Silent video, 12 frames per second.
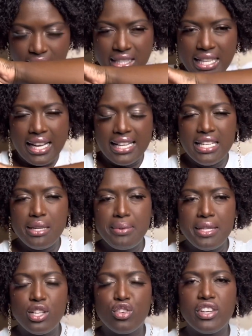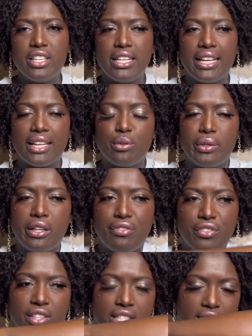It's like an itty bitty green you get when you
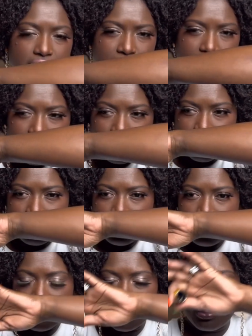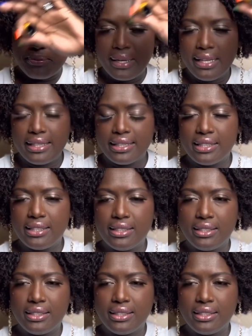first smell it.